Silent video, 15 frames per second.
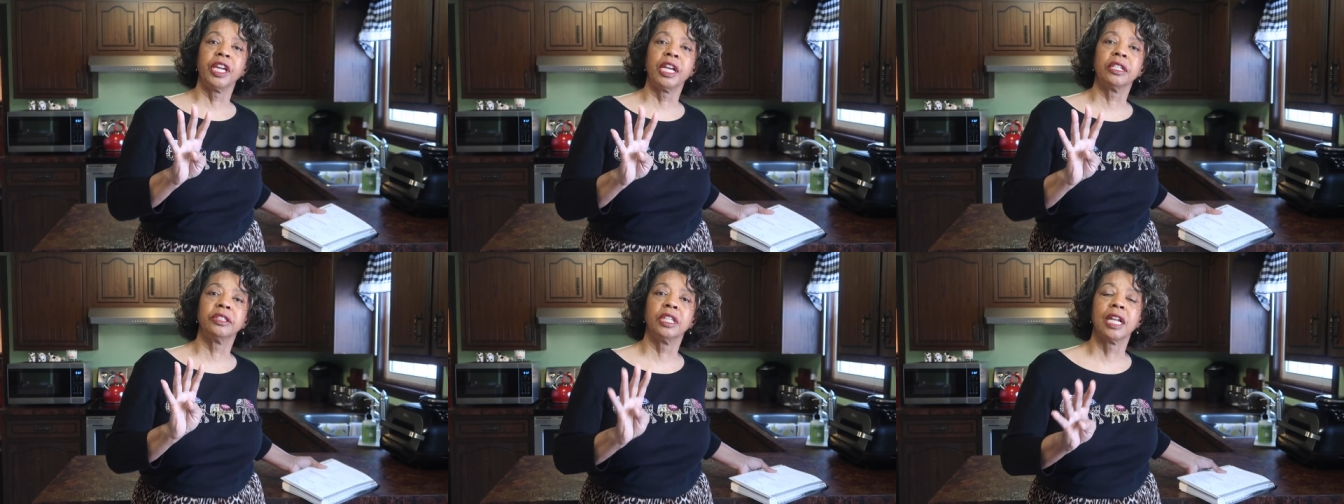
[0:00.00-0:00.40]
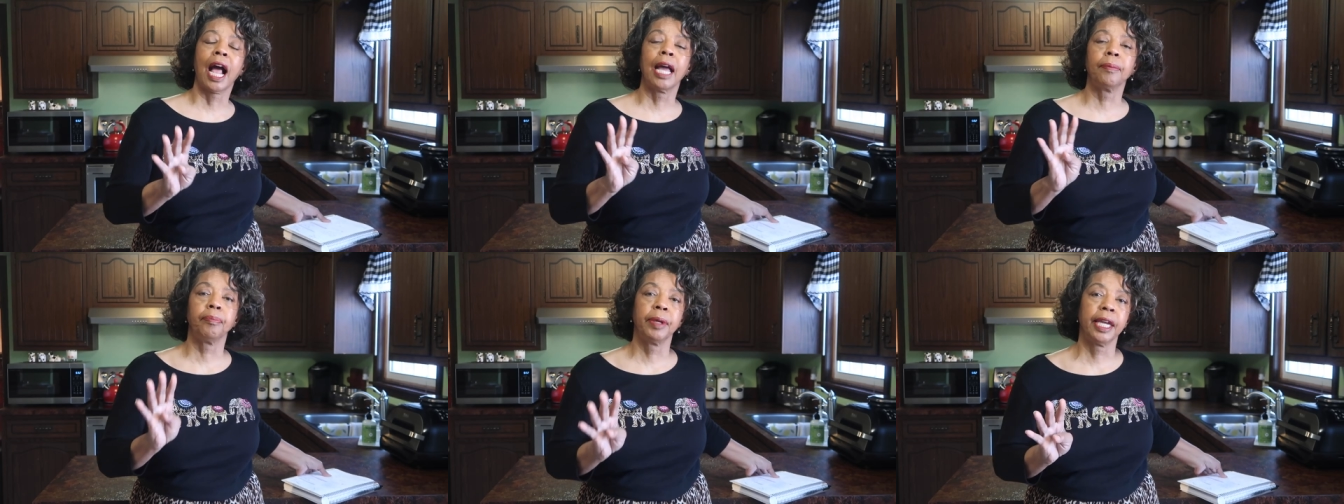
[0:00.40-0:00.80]
things that
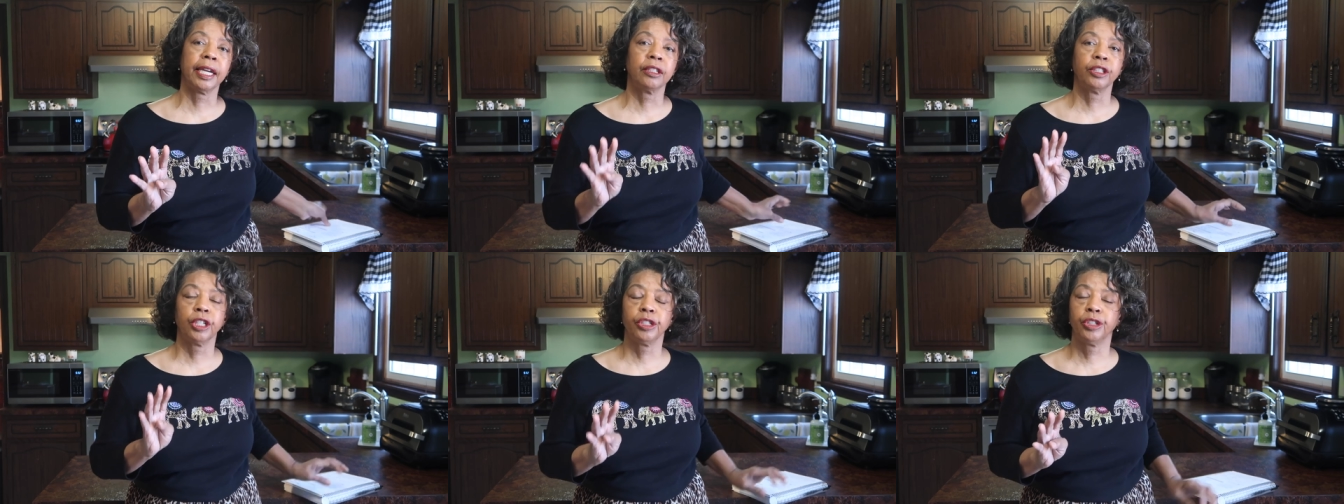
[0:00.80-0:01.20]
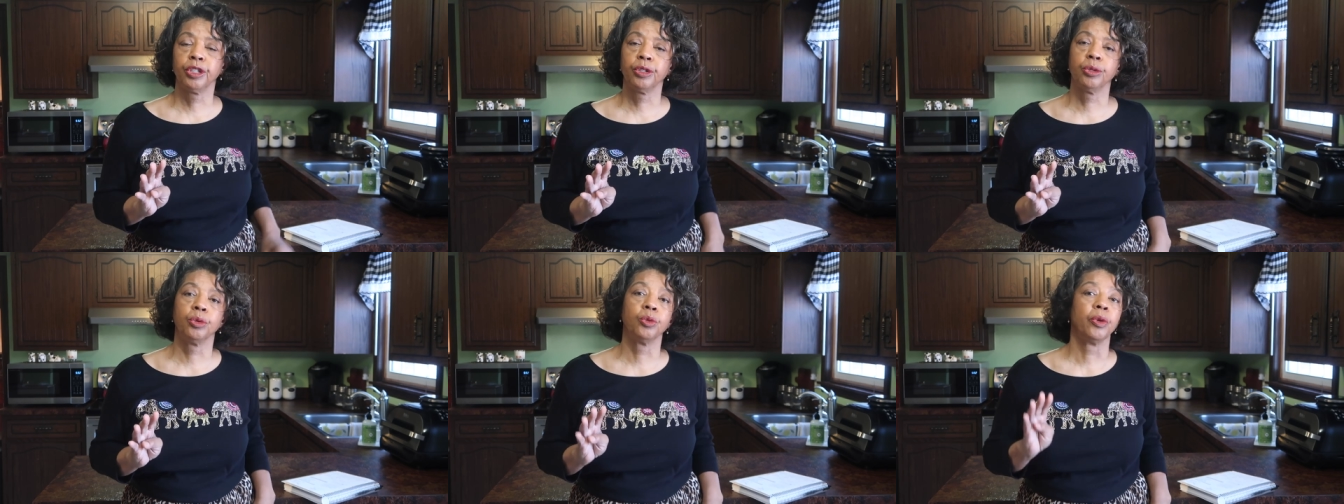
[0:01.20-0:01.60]
I picked to
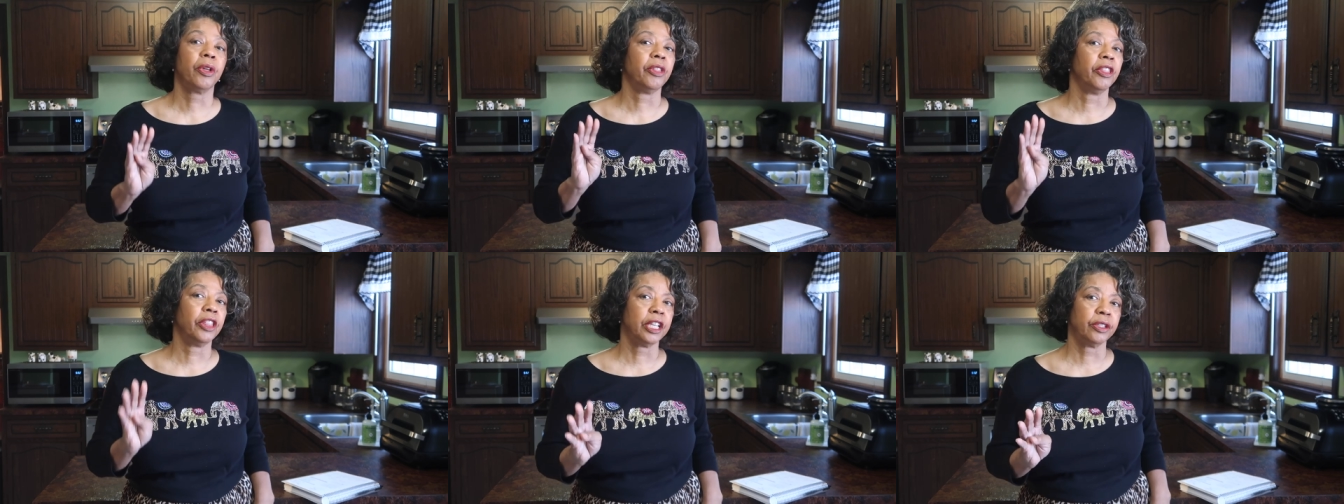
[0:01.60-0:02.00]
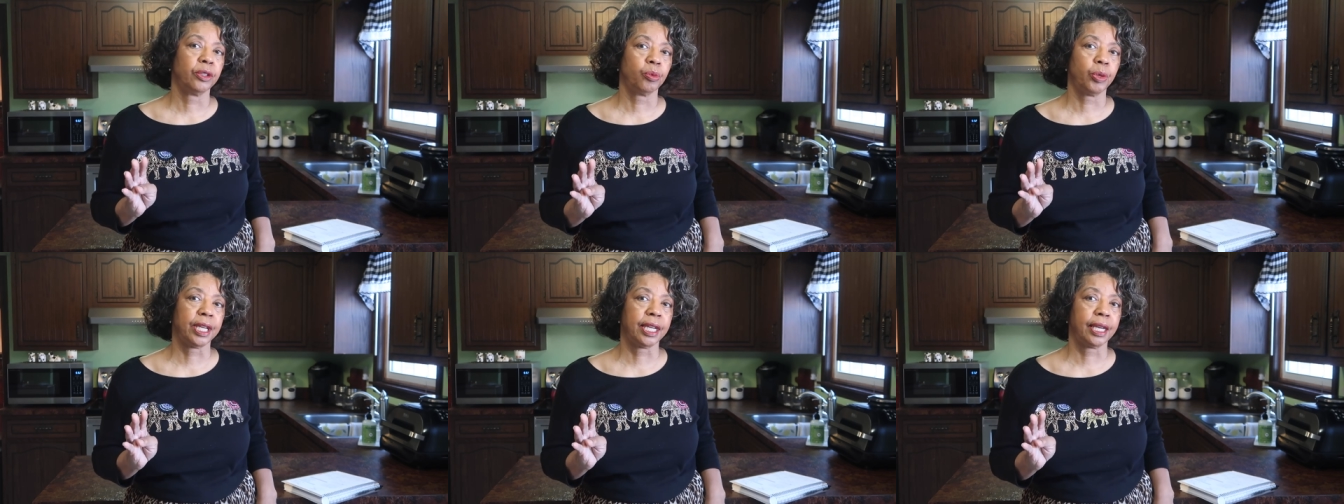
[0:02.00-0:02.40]
do
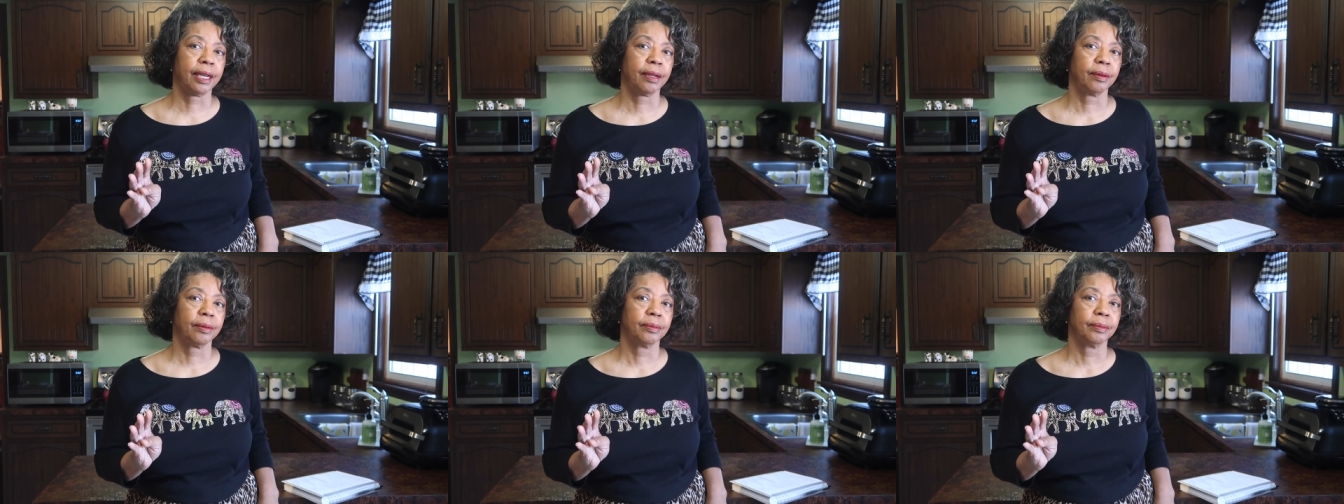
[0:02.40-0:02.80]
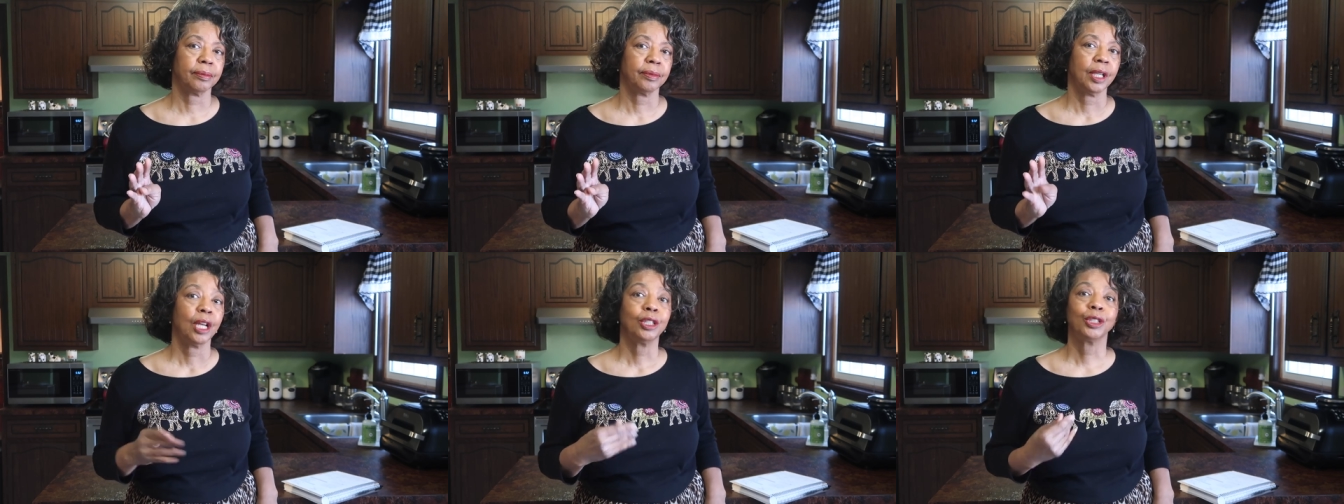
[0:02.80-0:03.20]
this week.
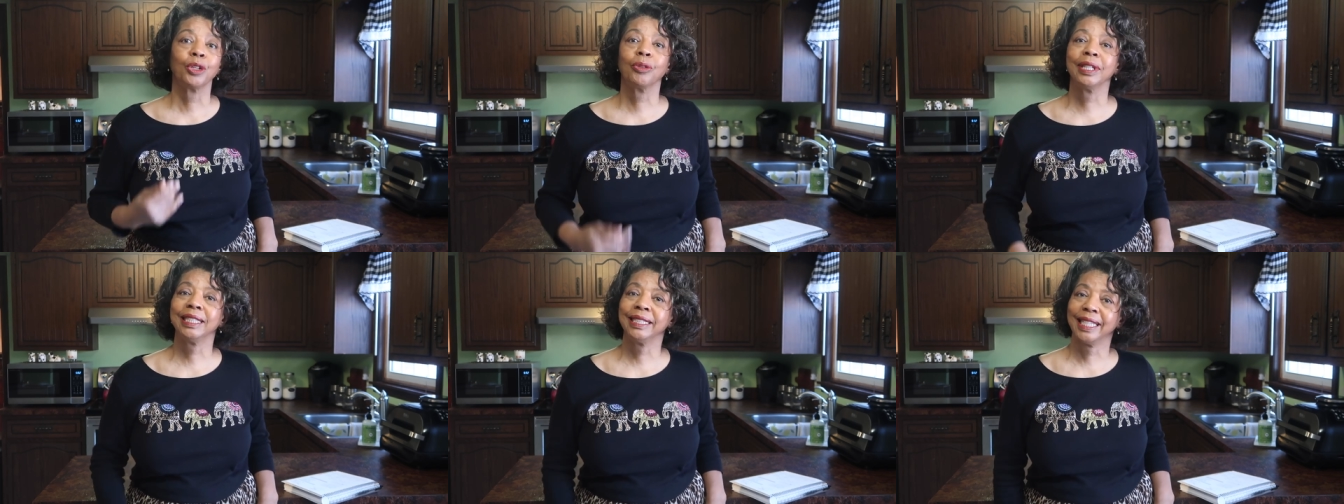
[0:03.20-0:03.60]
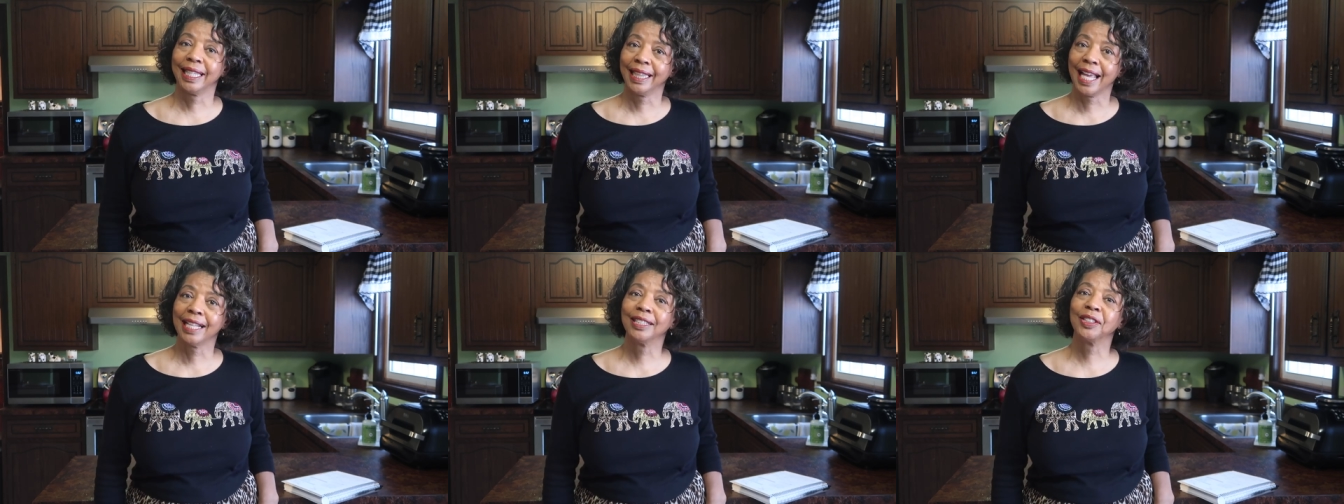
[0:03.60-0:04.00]
So let's
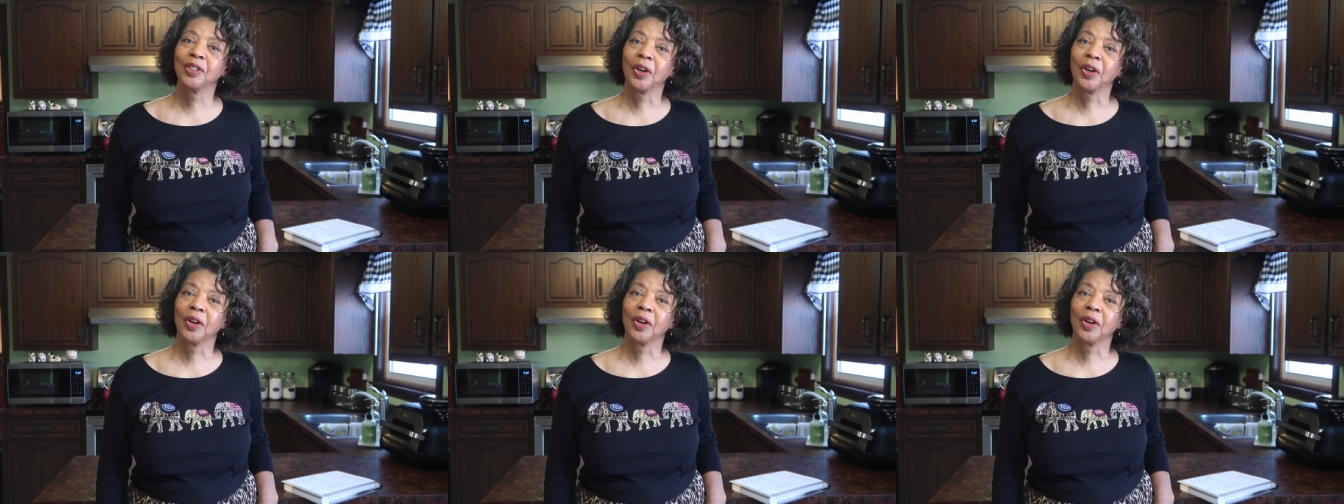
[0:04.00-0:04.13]
get that